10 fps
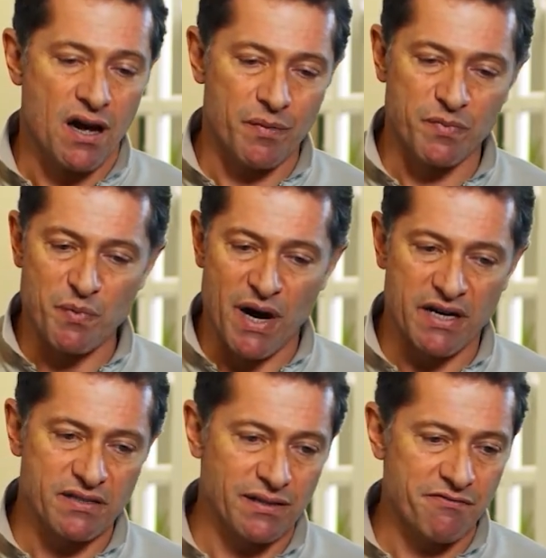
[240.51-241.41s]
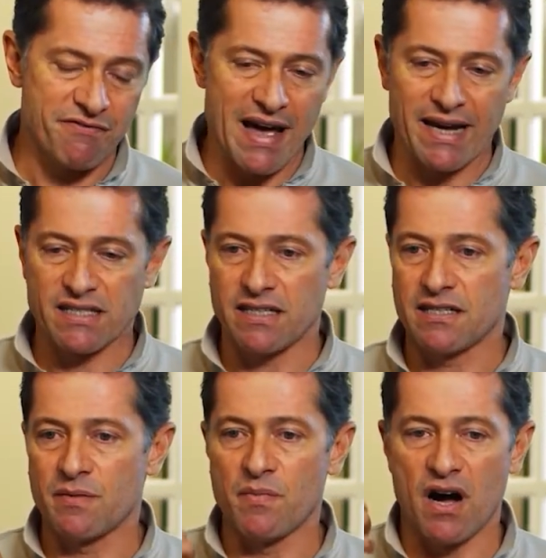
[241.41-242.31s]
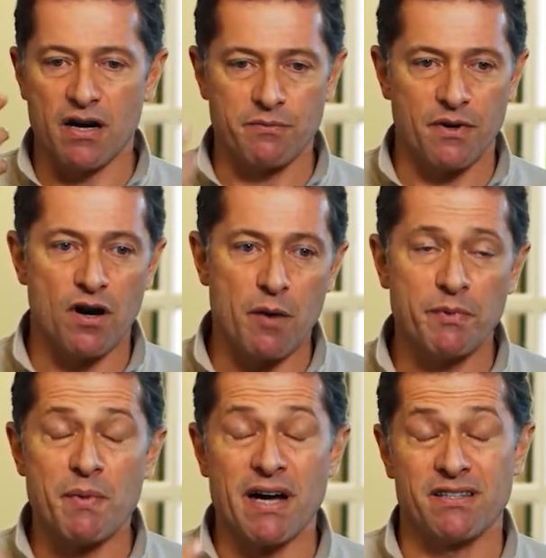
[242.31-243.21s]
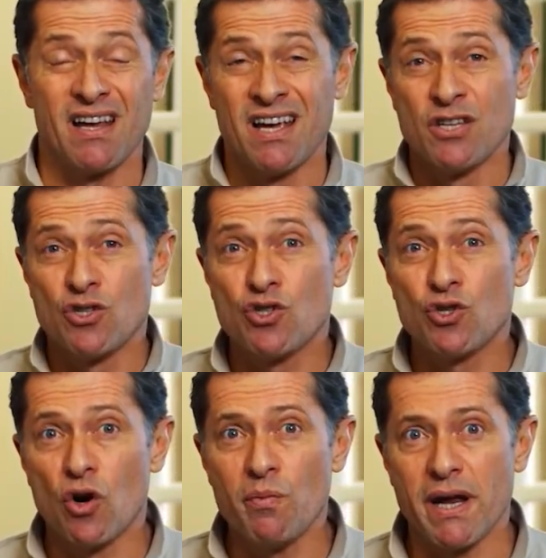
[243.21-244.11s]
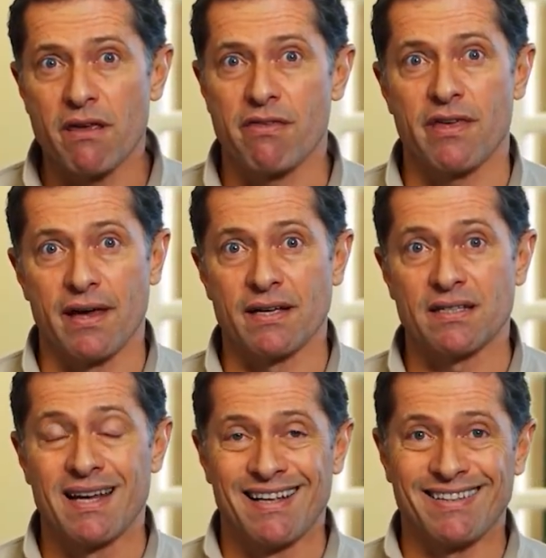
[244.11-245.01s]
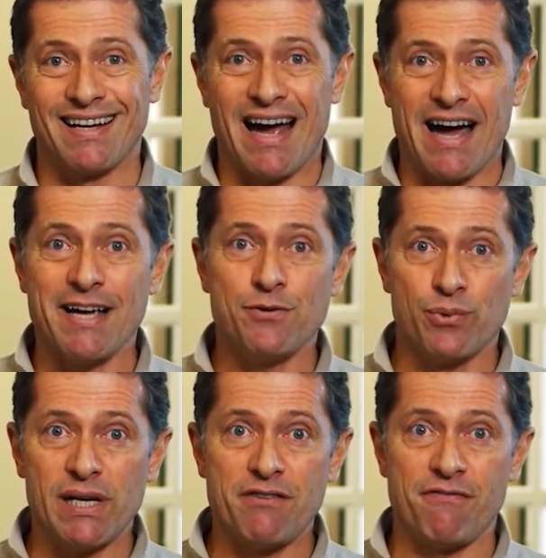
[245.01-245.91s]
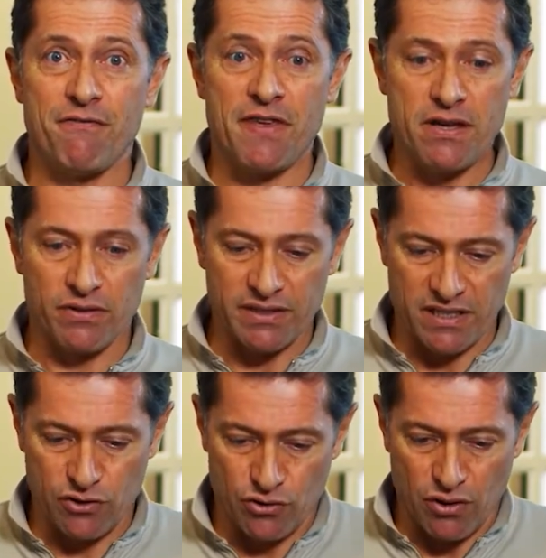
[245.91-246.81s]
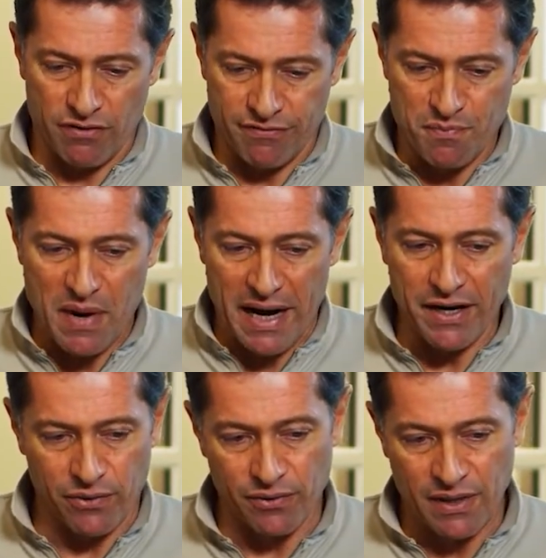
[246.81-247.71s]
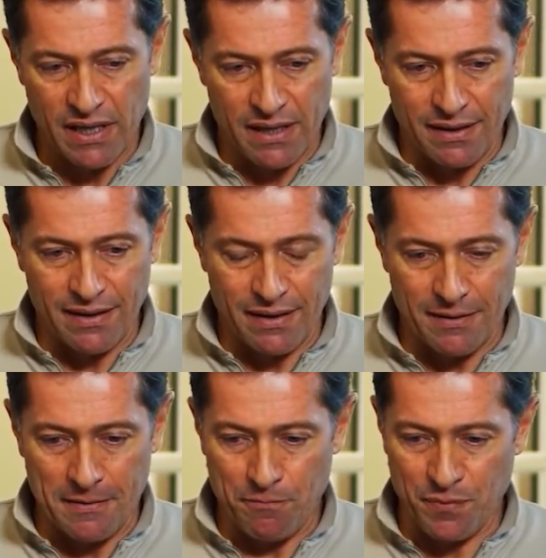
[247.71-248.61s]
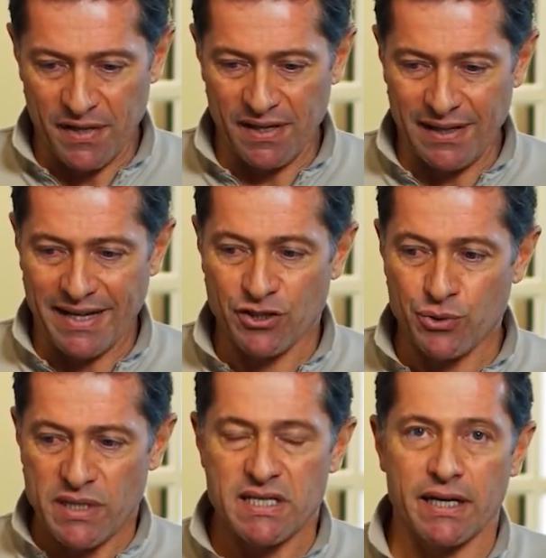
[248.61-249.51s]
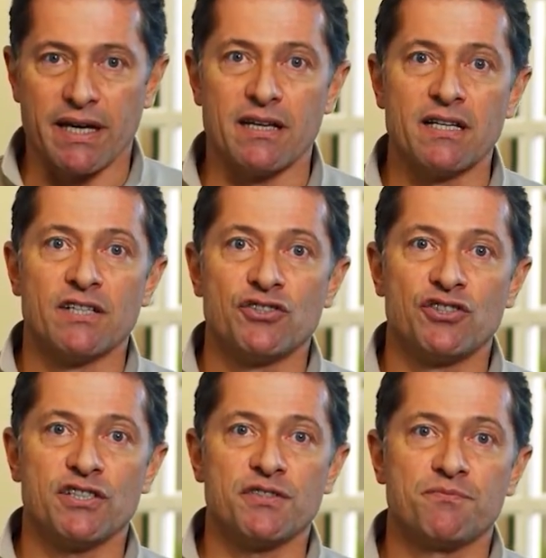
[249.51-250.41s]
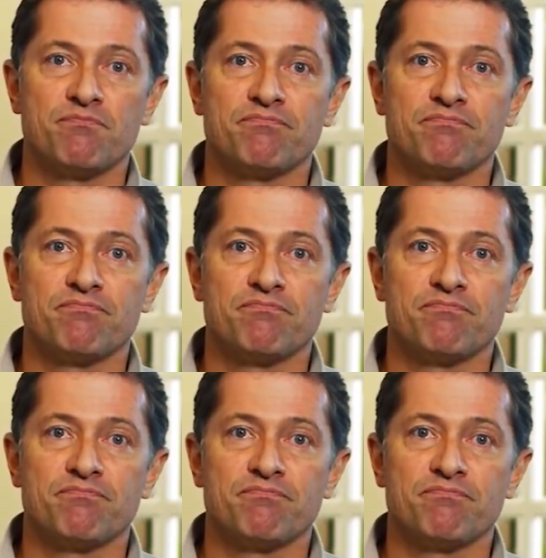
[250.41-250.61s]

optimized the lymphatic system, optimized so many things that I really feel this sort of bio electricity just